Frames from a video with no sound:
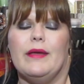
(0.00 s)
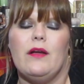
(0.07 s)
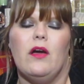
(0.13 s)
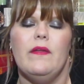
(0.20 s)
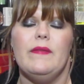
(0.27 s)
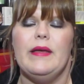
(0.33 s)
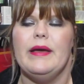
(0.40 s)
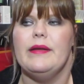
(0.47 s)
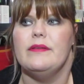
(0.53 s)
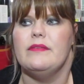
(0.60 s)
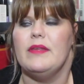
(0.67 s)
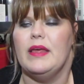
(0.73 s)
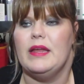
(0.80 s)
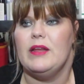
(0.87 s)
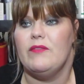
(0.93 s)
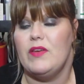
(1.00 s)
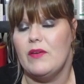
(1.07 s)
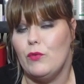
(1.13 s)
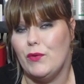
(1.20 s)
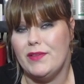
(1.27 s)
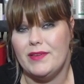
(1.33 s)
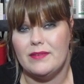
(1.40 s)
like online said if you
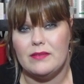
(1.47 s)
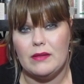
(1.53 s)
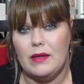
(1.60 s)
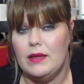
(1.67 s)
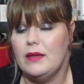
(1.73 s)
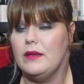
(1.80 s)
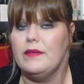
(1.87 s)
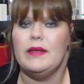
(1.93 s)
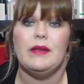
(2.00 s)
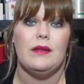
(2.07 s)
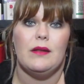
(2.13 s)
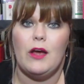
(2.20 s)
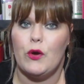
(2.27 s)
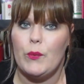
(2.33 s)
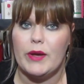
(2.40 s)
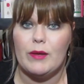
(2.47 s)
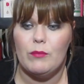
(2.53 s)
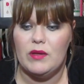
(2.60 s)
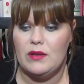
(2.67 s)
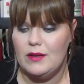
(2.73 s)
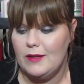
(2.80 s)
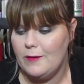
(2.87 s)
have oily skin they did not
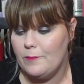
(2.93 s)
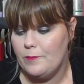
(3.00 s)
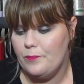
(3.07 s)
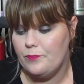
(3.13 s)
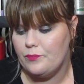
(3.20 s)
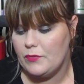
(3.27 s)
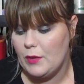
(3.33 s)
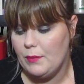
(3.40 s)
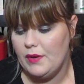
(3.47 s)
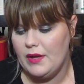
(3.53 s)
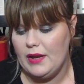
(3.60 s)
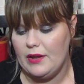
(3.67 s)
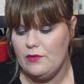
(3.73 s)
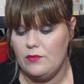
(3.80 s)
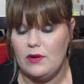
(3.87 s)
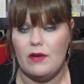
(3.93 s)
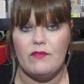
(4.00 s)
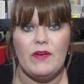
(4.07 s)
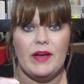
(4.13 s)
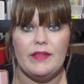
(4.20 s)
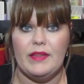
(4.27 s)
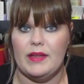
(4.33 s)
recommend it but I do not
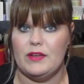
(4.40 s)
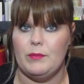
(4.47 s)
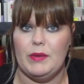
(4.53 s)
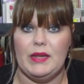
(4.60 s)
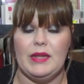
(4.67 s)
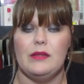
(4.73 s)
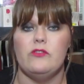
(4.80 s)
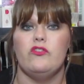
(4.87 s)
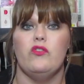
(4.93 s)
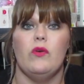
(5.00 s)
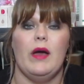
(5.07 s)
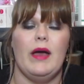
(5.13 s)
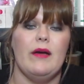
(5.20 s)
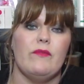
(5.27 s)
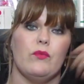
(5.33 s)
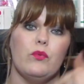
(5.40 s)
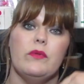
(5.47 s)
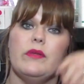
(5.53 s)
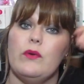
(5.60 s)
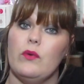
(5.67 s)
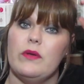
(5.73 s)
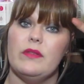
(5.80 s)
find that to be an issue I have
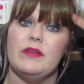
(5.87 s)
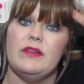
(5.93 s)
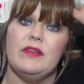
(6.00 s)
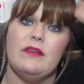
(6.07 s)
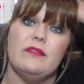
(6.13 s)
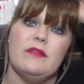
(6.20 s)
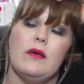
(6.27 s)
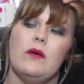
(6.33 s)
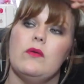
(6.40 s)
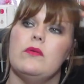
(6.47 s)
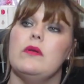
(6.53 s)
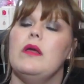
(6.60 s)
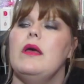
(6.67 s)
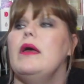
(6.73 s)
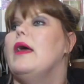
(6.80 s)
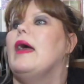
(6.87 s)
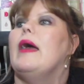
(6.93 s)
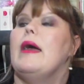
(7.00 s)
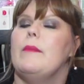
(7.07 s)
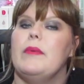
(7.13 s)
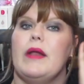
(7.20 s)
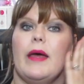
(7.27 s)
really oily t-zone
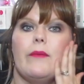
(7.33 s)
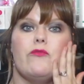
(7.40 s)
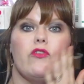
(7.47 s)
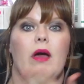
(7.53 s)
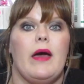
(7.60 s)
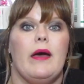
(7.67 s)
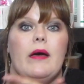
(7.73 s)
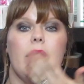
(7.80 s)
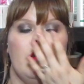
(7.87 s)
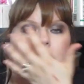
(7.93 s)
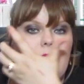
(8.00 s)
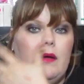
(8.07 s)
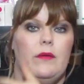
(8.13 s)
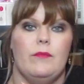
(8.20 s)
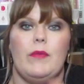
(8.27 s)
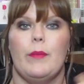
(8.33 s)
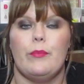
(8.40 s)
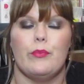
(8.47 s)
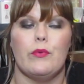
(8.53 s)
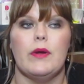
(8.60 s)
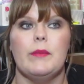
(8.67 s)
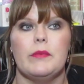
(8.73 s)
but I'm dry on my
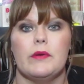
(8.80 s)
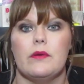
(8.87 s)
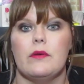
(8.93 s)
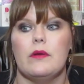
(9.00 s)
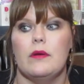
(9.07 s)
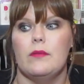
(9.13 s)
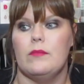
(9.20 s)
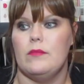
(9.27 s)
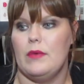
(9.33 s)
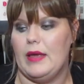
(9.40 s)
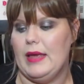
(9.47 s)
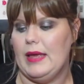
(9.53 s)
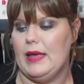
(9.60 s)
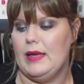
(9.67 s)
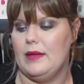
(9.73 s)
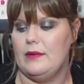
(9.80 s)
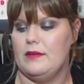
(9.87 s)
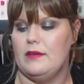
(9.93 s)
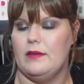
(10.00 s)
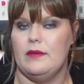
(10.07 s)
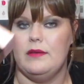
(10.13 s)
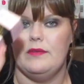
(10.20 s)
perimeter
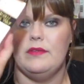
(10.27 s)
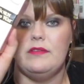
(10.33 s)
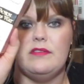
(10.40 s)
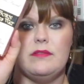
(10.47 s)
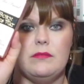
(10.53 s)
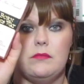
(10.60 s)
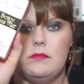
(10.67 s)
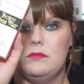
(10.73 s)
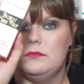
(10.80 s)
and this